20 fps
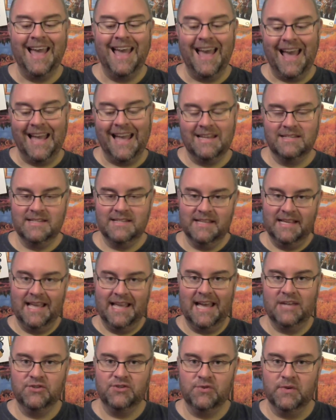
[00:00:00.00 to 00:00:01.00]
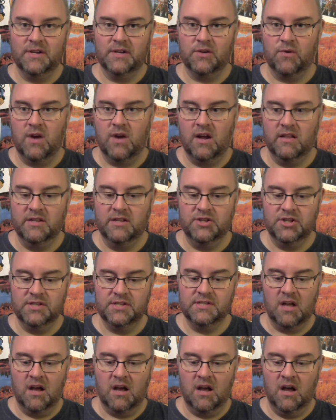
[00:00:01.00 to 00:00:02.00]
and see a
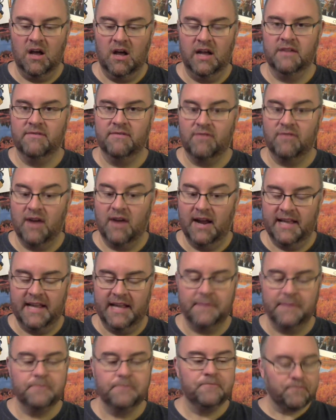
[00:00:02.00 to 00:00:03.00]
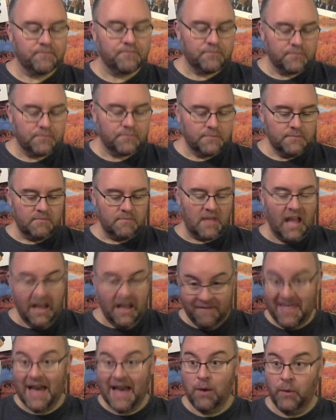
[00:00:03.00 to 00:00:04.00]
gastroenterologist on Friday
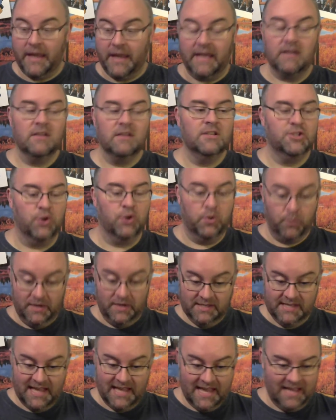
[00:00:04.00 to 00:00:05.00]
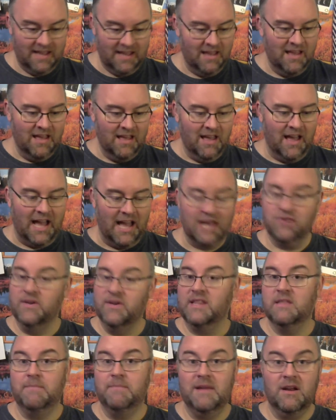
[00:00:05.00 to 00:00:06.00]
of that week. So on Wednesday, I
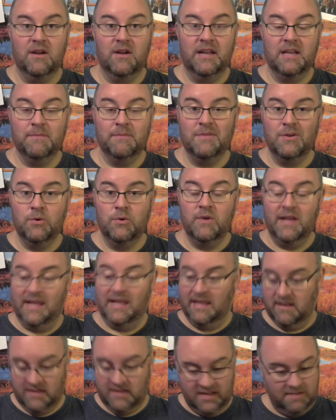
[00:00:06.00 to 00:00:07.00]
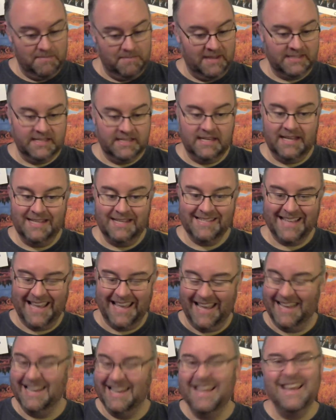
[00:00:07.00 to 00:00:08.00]
drank the barium, did my CT
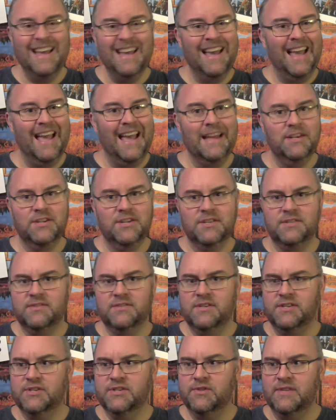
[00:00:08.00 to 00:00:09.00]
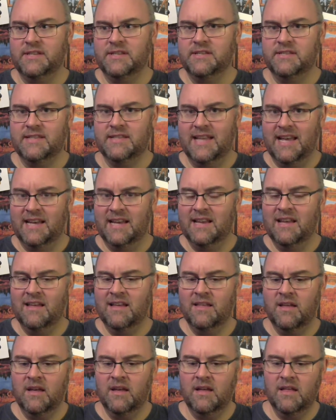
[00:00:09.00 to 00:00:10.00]
scan, and just so this is said,
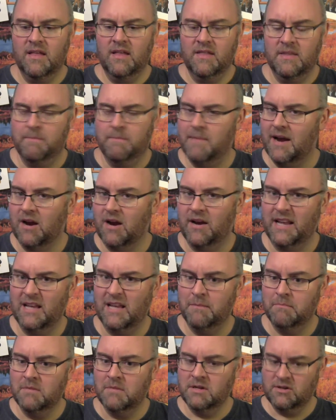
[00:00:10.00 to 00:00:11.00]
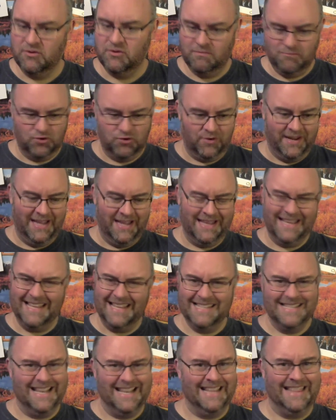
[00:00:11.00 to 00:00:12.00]
the barium drink
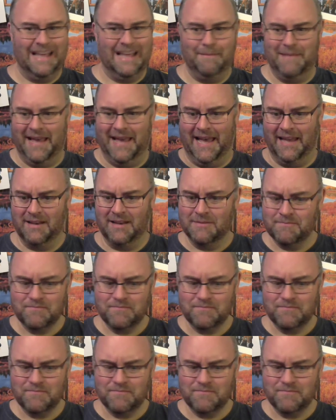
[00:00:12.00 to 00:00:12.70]
is not that bad.